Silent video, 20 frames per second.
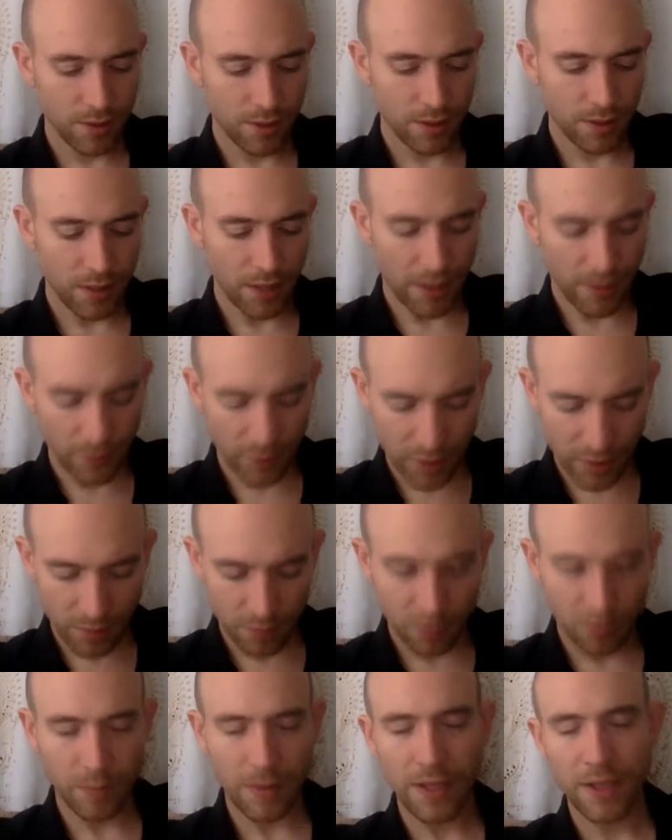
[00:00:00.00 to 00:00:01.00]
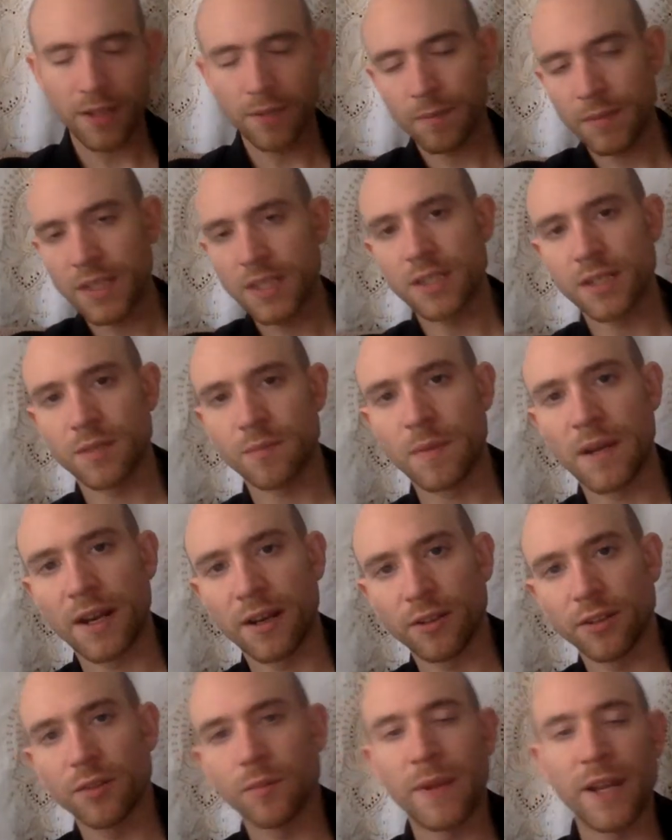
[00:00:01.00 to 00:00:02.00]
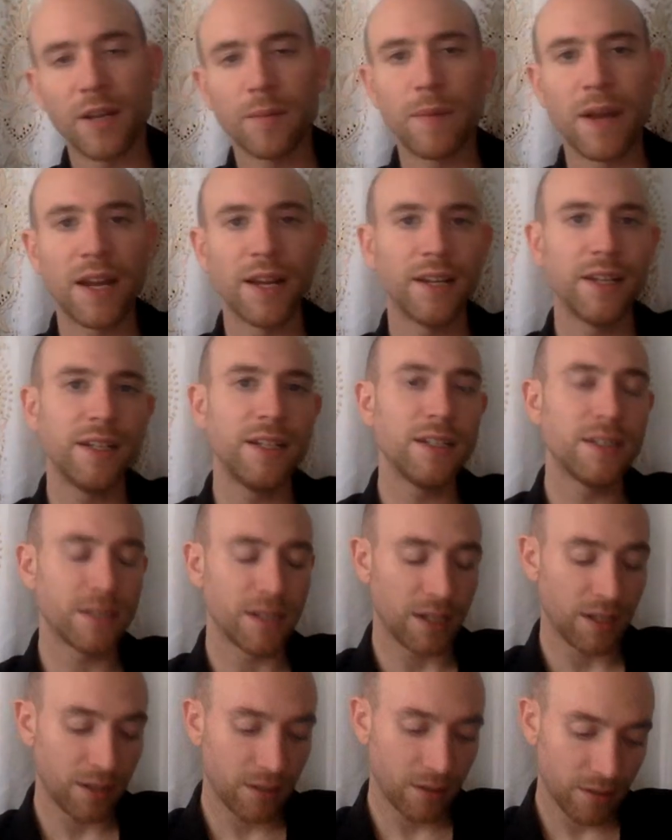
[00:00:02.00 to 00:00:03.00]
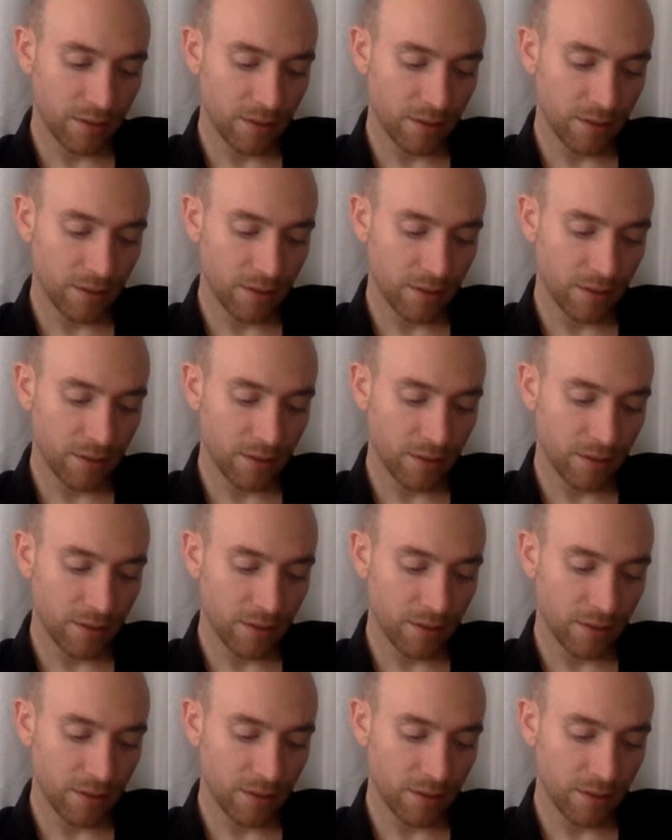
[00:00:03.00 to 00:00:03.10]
to have a simple business model to make buying easy,